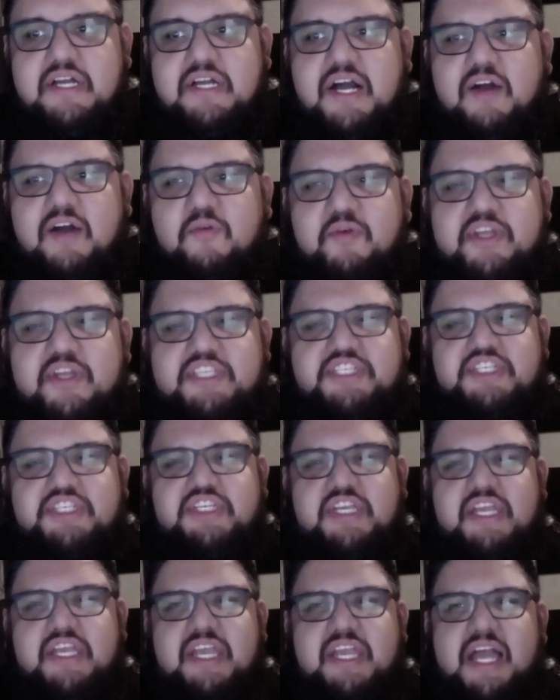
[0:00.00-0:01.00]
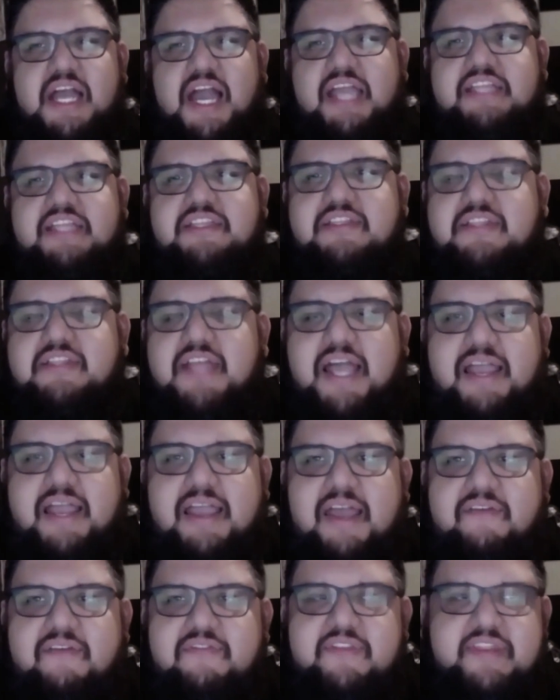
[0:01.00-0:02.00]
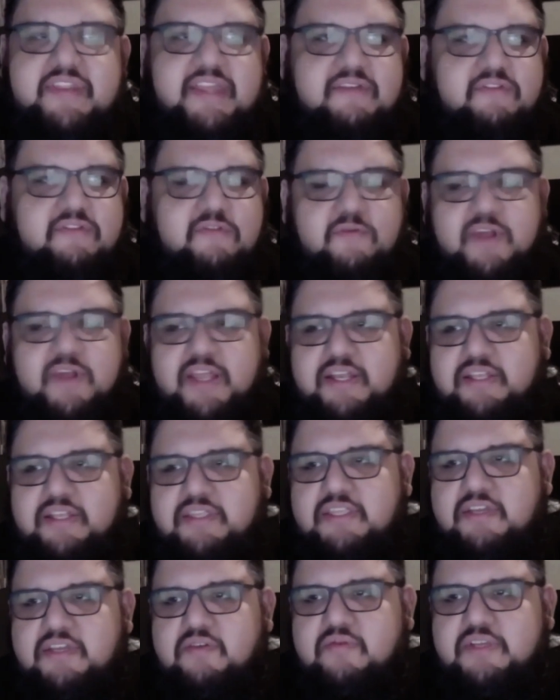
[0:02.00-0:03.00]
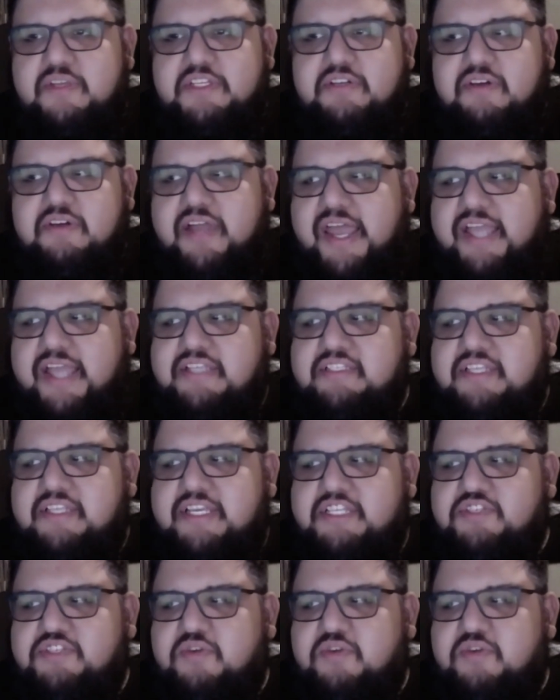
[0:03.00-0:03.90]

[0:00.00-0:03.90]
which I haven't never read the original Hack/Slash,